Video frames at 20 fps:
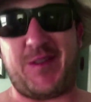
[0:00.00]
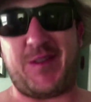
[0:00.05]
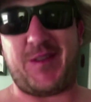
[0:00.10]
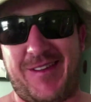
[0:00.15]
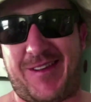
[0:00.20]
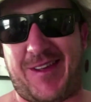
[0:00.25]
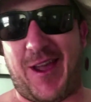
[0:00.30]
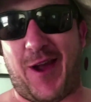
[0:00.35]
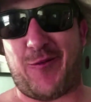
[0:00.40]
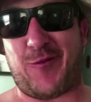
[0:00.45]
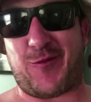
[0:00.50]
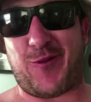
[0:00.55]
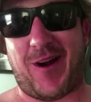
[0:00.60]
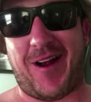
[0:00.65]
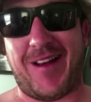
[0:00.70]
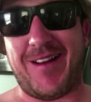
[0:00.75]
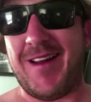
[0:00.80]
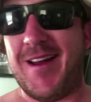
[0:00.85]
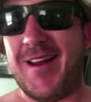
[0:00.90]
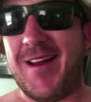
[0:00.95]
Yeah,
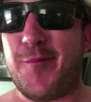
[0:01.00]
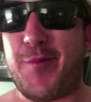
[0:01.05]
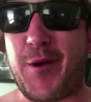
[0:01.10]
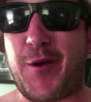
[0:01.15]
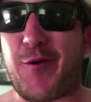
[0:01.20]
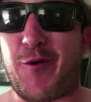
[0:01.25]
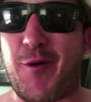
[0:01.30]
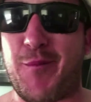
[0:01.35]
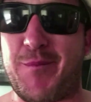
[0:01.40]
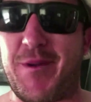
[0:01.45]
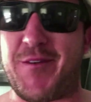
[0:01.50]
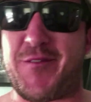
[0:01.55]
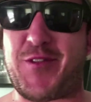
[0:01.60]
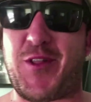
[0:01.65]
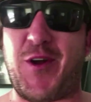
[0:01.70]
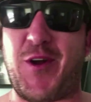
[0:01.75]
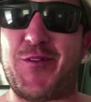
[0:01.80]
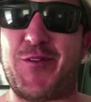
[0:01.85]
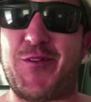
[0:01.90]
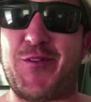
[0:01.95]
right. Big Corn Beef
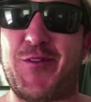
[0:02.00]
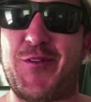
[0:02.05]
don't do